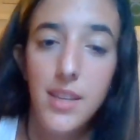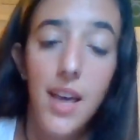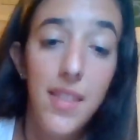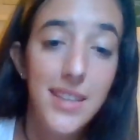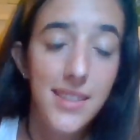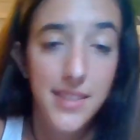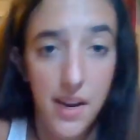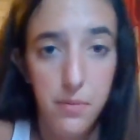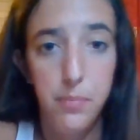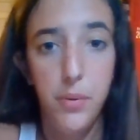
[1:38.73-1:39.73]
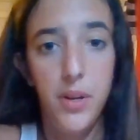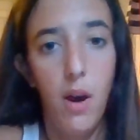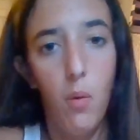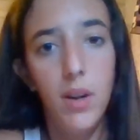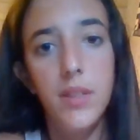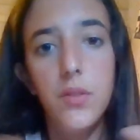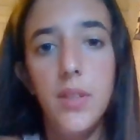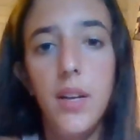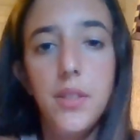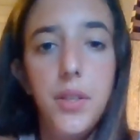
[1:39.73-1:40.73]
and that's the second point I wanted to
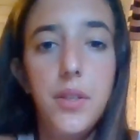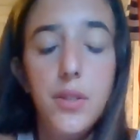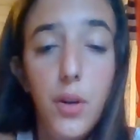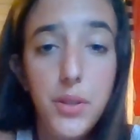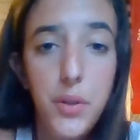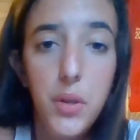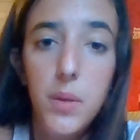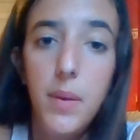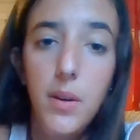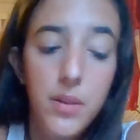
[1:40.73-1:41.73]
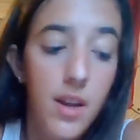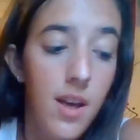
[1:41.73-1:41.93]
talk to you about.